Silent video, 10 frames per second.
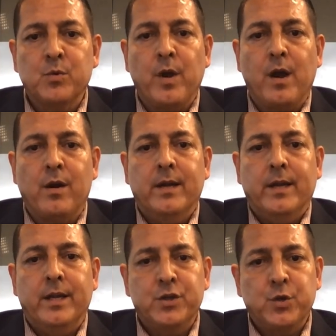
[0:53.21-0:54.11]
we are
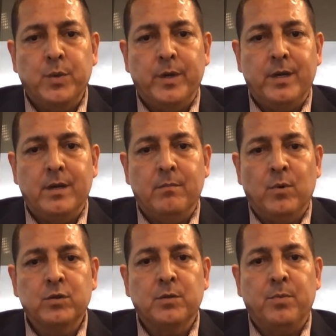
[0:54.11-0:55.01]
issuing
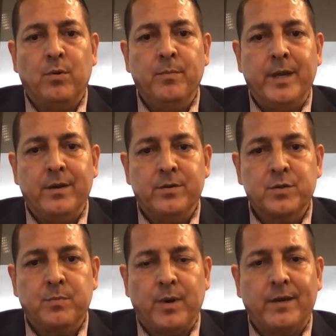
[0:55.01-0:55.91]
multiple
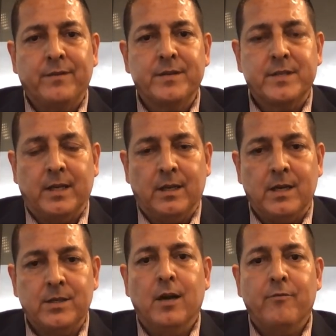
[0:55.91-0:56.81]
meals, breakfast and
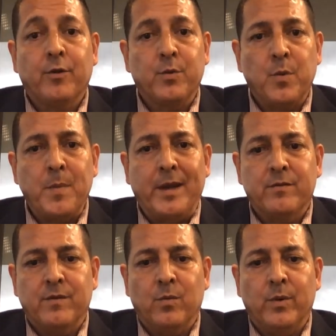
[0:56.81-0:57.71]
lunch, for the
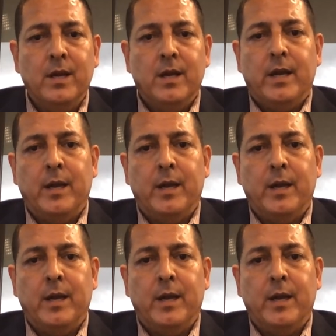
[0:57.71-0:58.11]
remainder of the week.